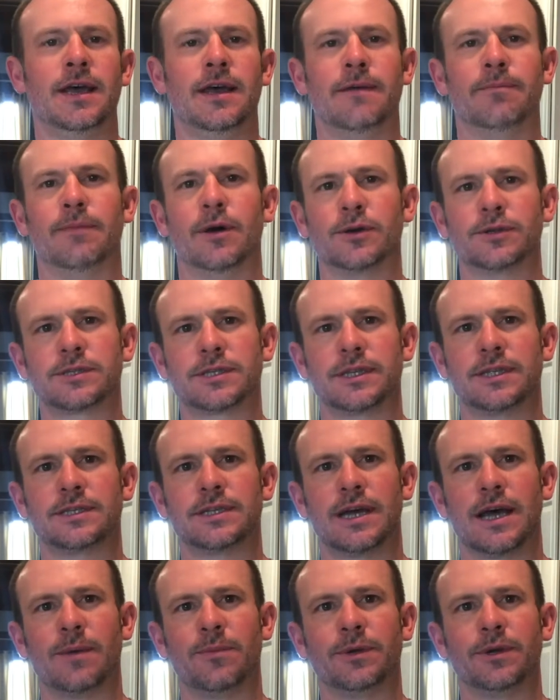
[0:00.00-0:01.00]
Most of the
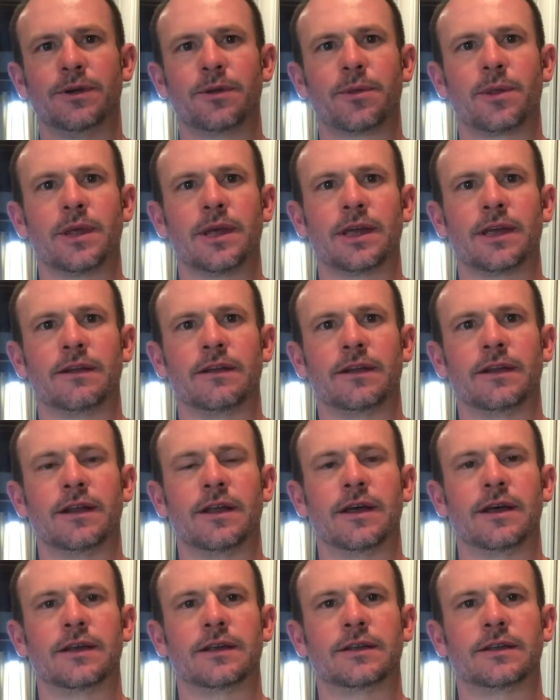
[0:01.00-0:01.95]
time when you're thinking